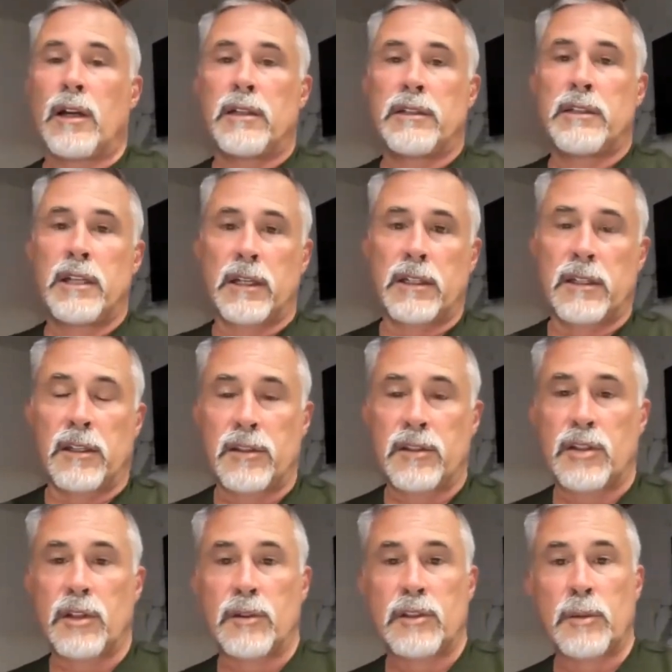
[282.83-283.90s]

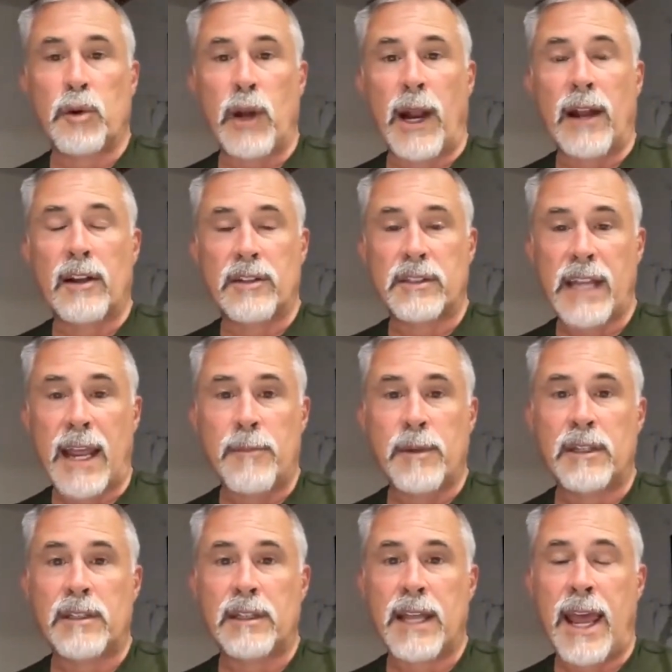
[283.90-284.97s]
to put out a statement
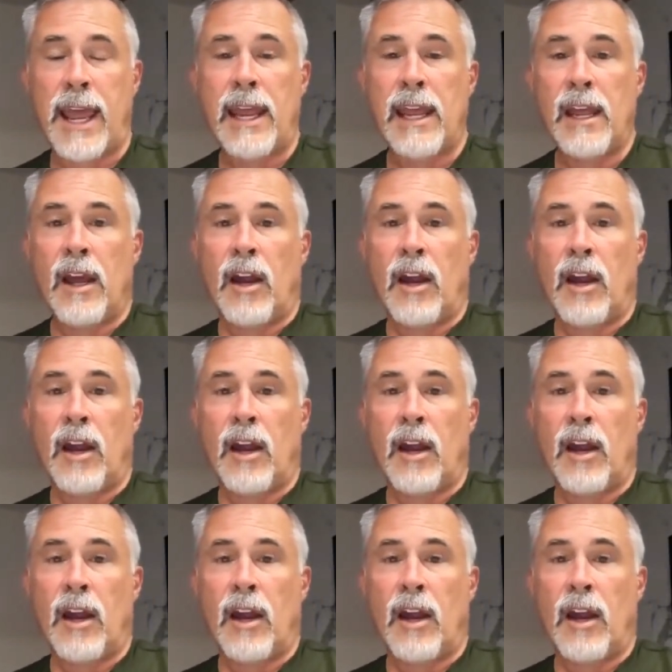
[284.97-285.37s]
today